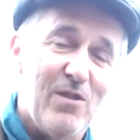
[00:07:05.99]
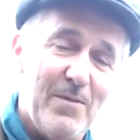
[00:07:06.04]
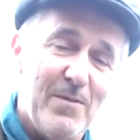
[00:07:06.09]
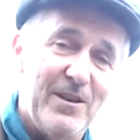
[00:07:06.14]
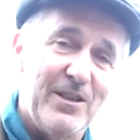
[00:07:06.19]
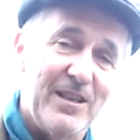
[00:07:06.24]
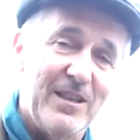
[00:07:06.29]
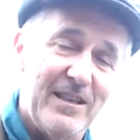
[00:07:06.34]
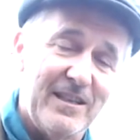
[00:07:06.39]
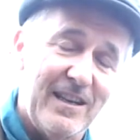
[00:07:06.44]

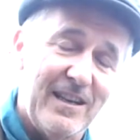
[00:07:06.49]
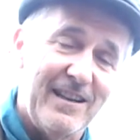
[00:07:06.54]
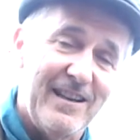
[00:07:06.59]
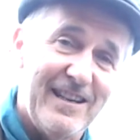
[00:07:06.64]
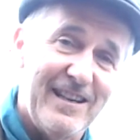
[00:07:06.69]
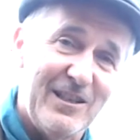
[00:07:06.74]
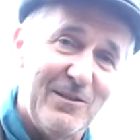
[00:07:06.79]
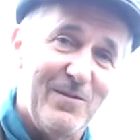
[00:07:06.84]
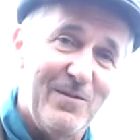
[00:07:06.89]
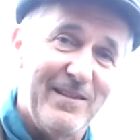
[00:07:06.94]
as the
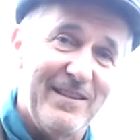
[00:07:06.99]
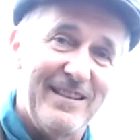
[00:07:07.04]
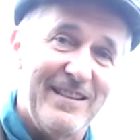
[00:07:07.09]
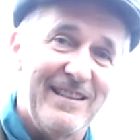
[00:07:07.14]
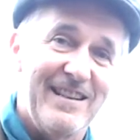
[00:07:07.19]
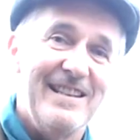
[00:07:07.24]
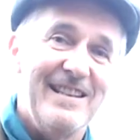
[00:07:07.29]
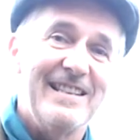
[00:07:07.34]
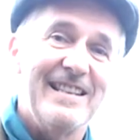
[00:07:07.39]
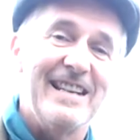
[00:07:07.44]
last
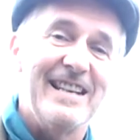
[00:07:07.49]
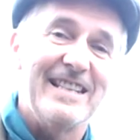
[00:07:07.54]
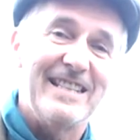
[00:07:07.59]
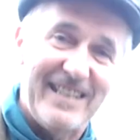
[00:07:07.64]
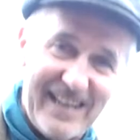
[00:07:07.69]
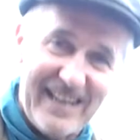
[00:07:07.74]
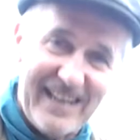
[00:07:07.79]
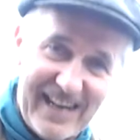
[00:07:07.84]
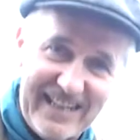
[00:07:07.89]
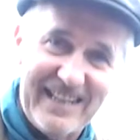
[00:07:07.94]
ones.
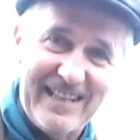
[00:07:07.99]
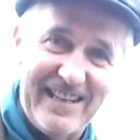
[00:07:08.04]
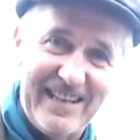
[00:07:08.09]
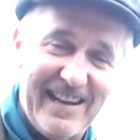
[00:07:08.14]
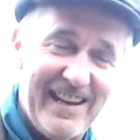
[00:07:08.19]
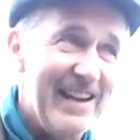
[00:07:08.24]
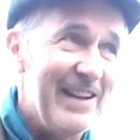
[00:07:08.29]
It's getting.